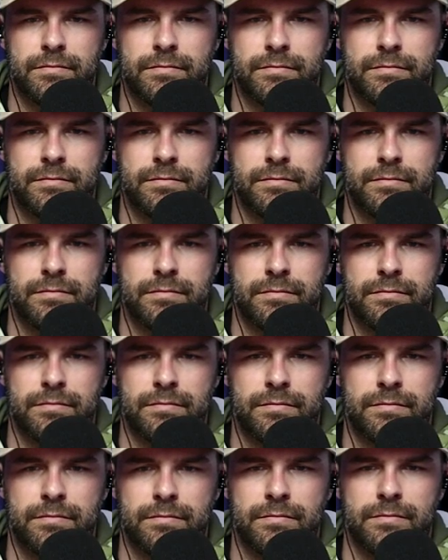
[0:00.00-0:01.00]

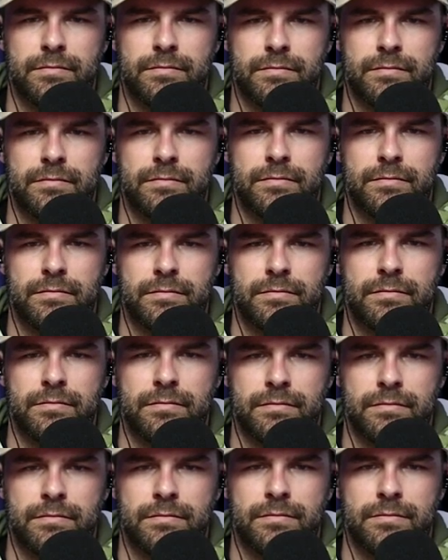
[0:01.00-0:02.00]

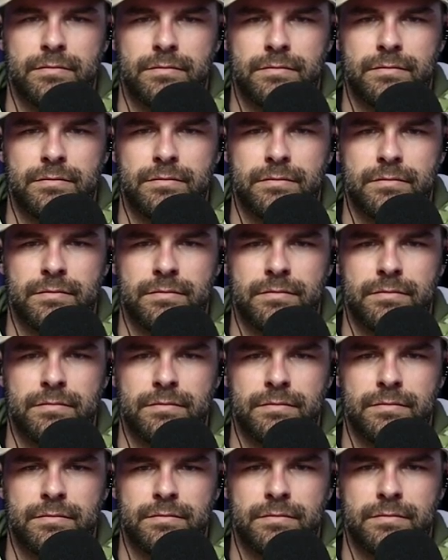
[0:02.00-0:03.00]

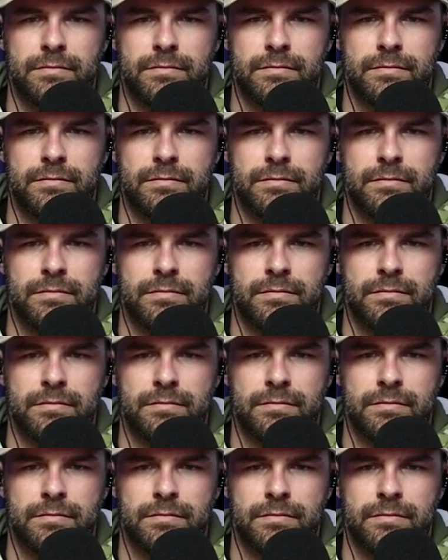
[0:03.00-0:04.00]

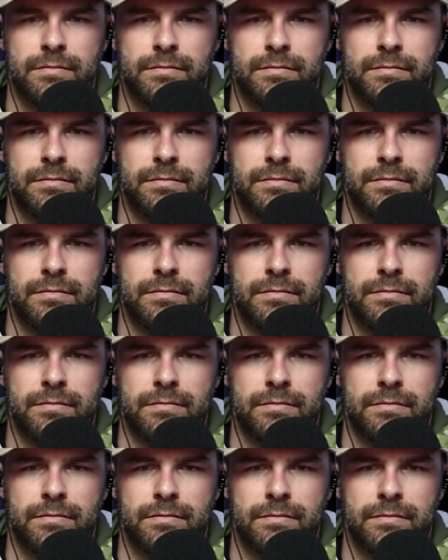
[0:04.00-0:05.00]

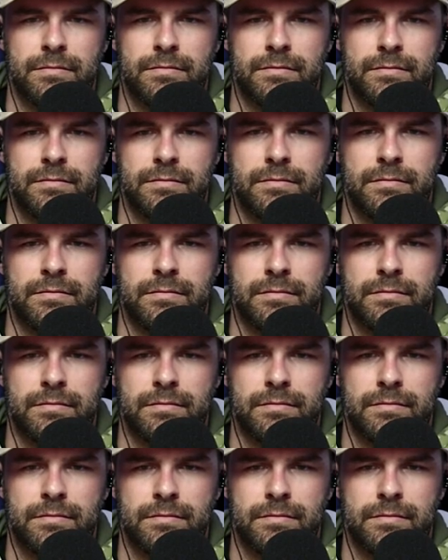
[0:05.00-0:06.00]

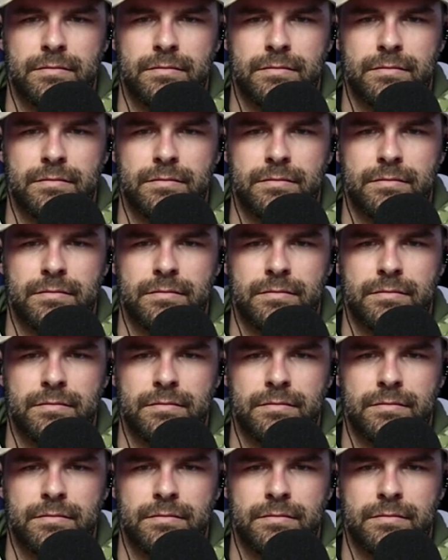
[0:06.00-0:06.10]
[no speech]